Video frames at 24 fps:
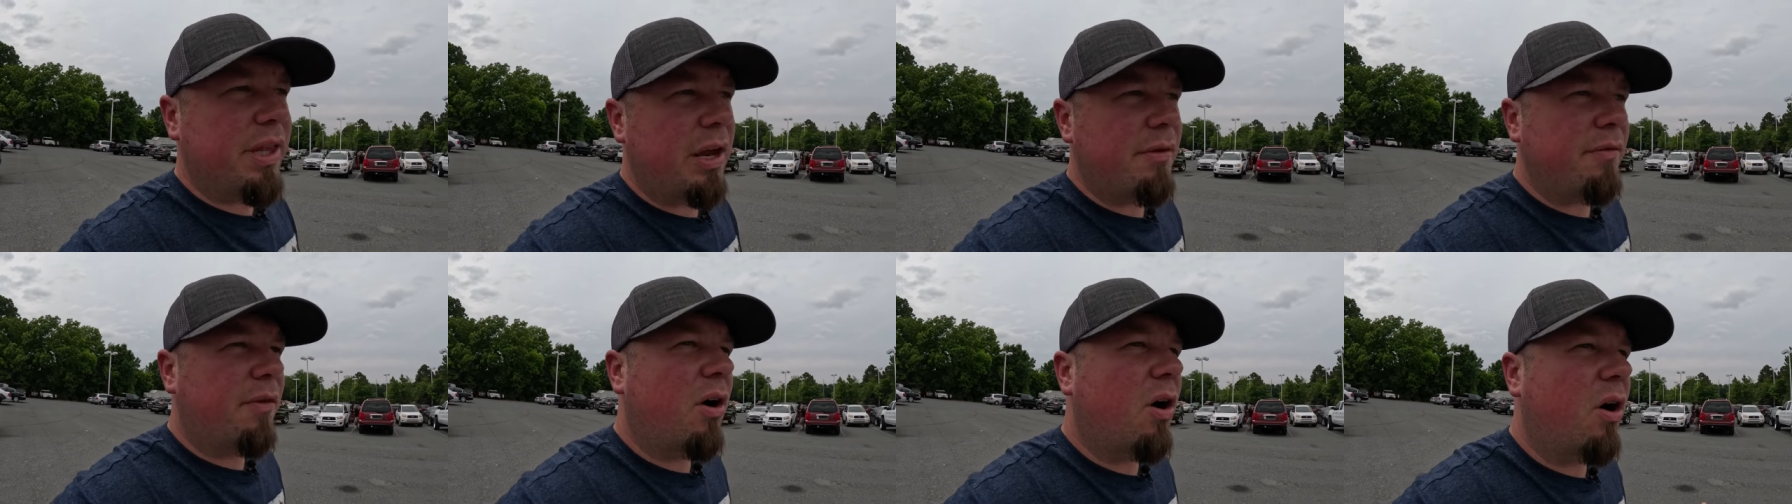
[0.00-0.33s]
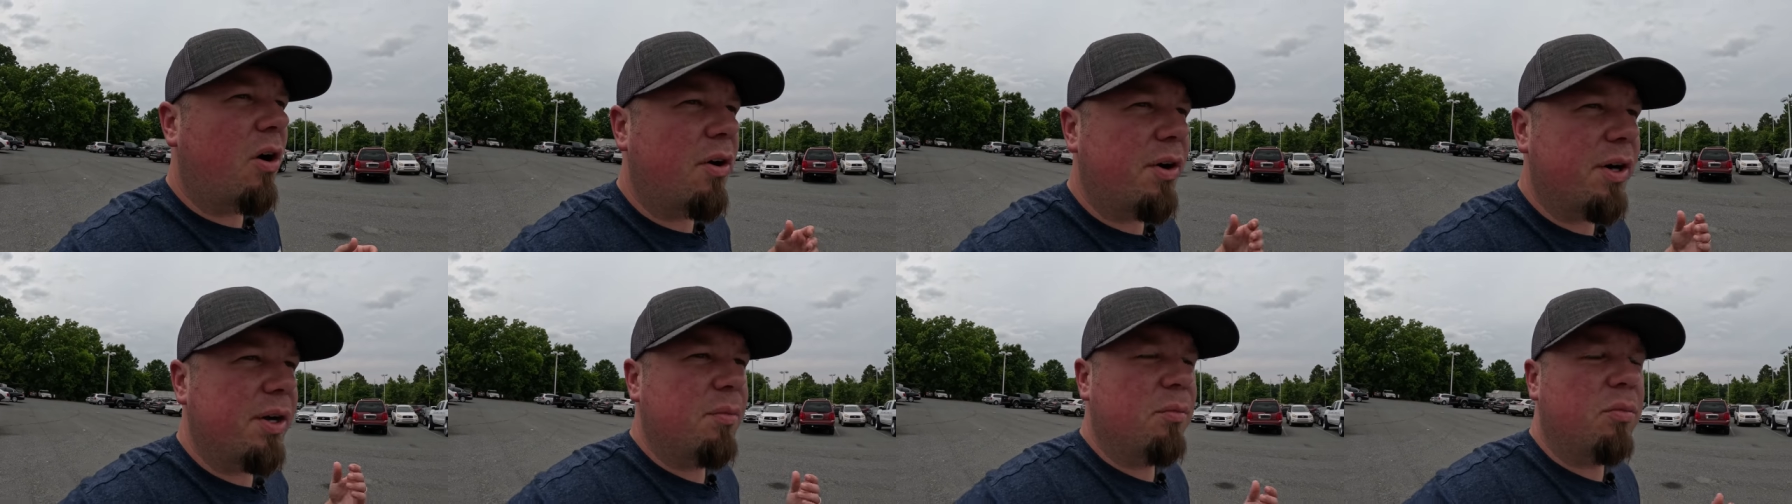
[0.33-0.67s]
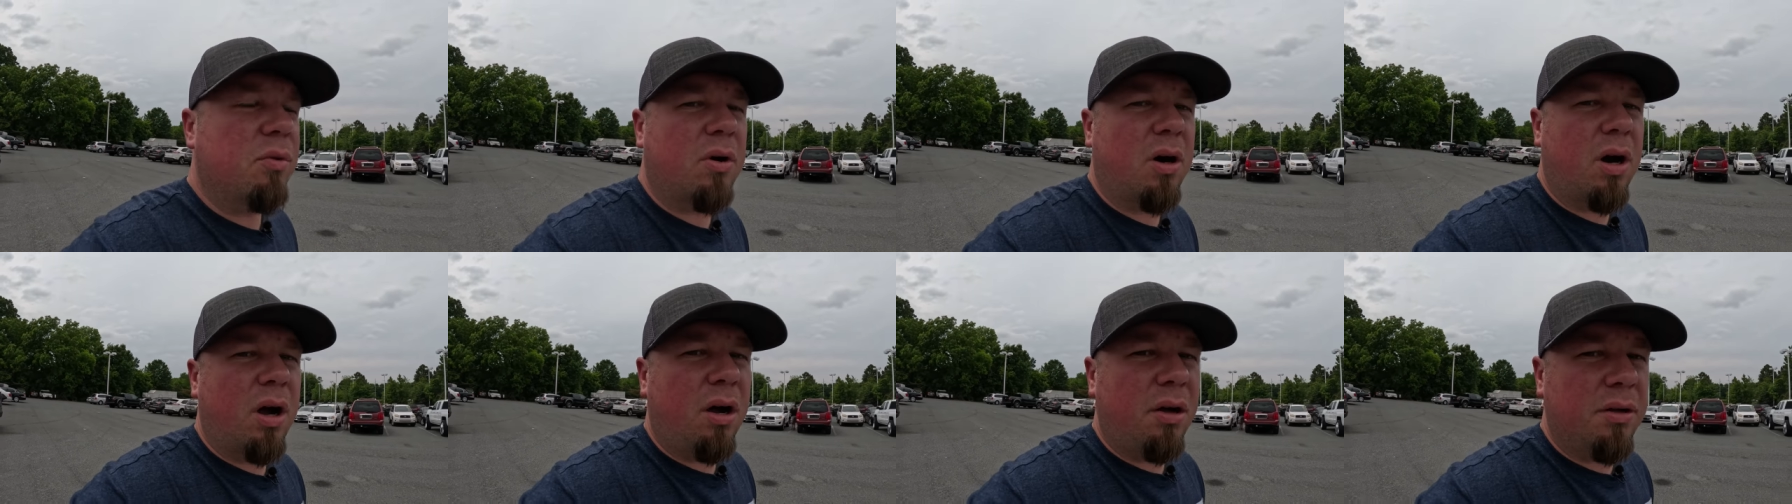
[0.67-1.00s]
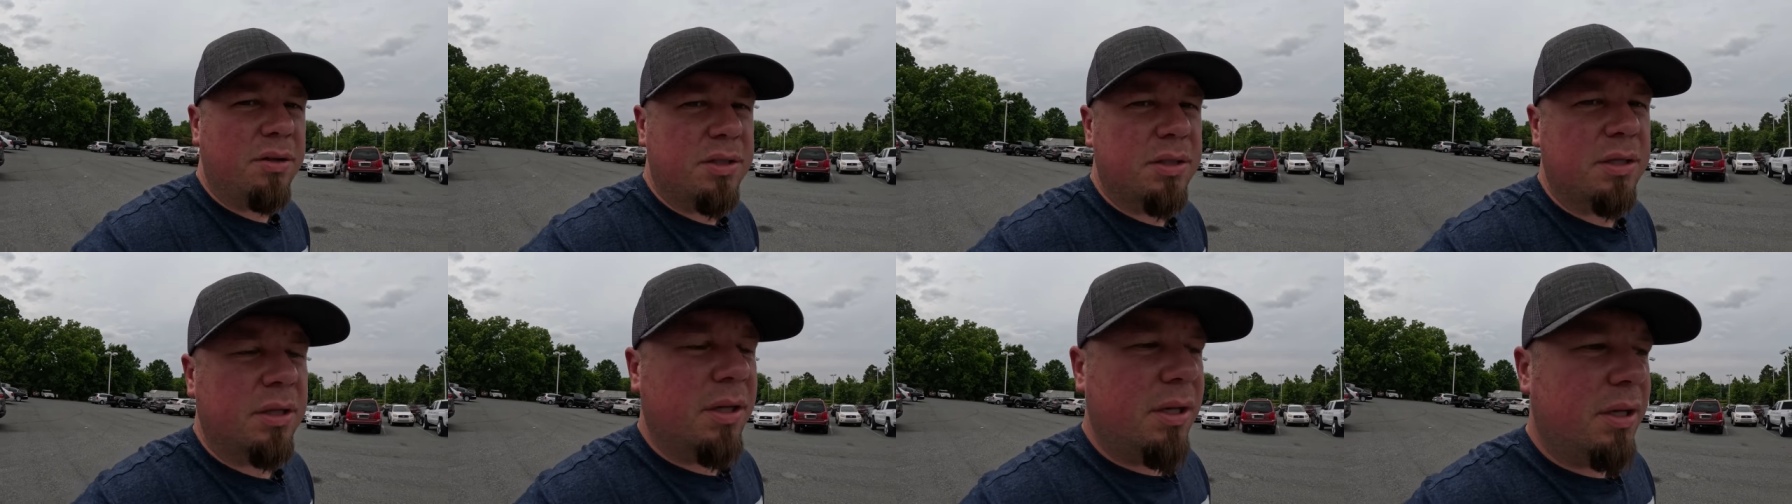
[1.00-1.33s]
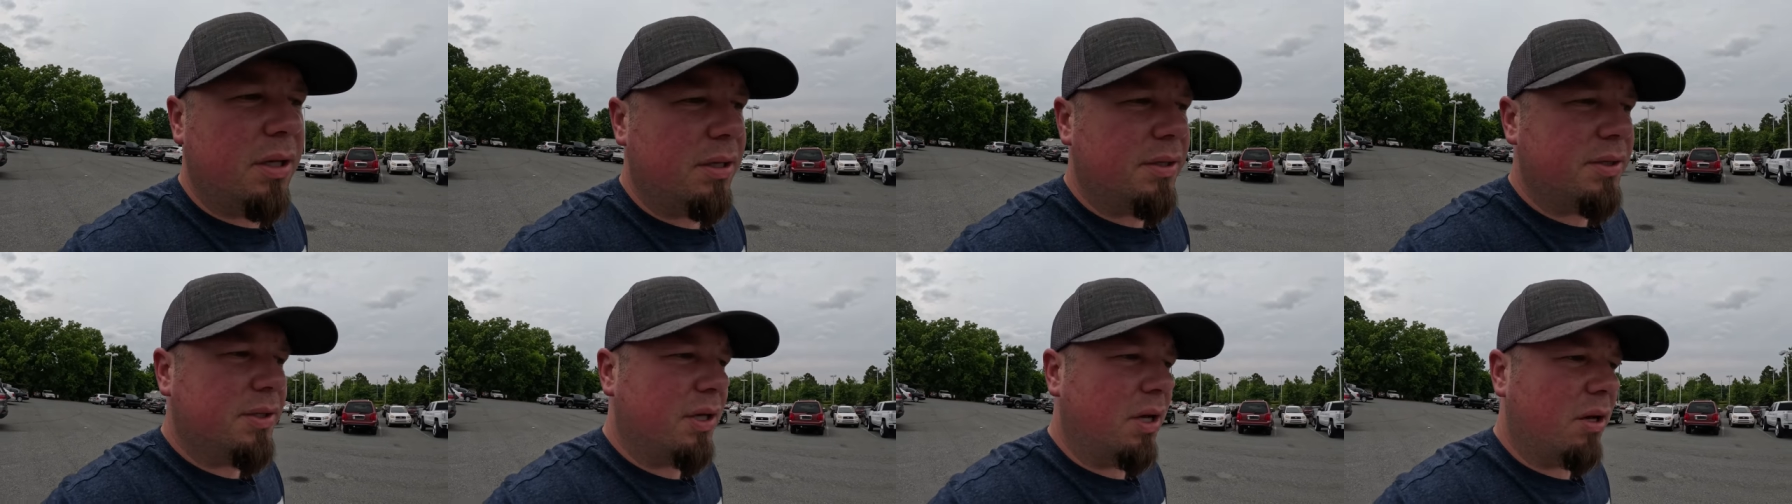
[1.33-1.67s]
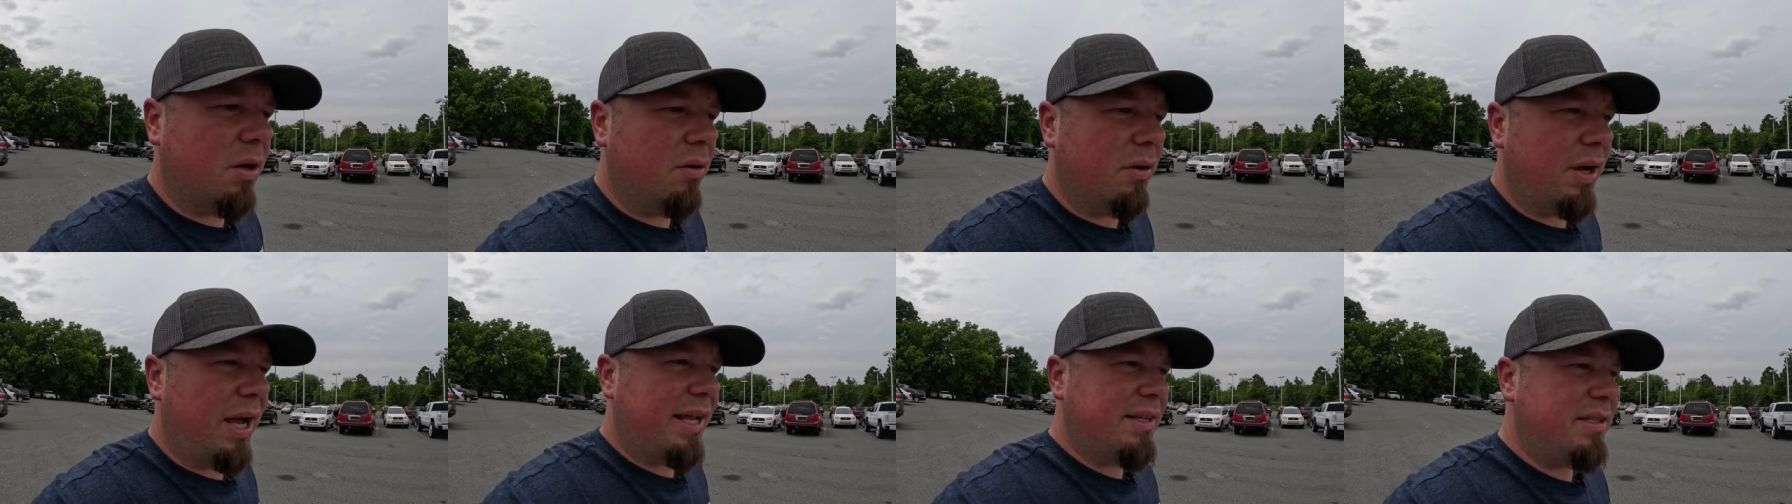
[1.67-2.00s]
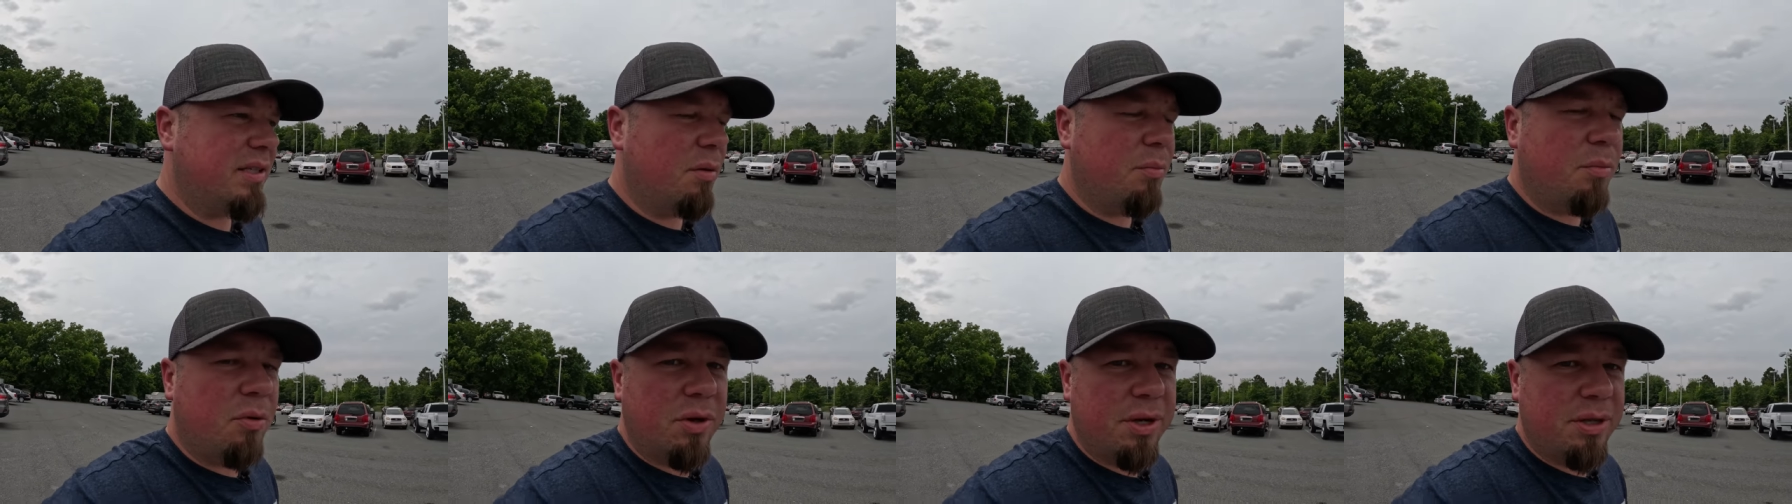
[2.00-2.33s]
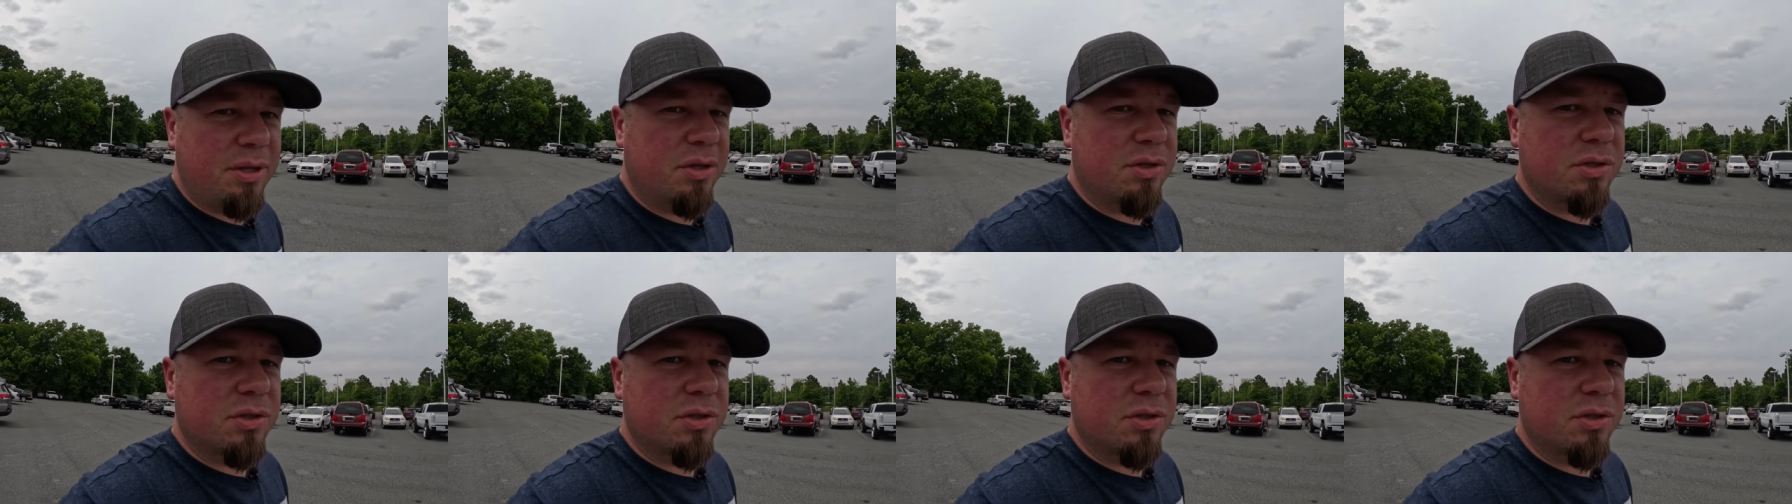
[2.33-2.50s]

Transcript: they've already brought. So at some point,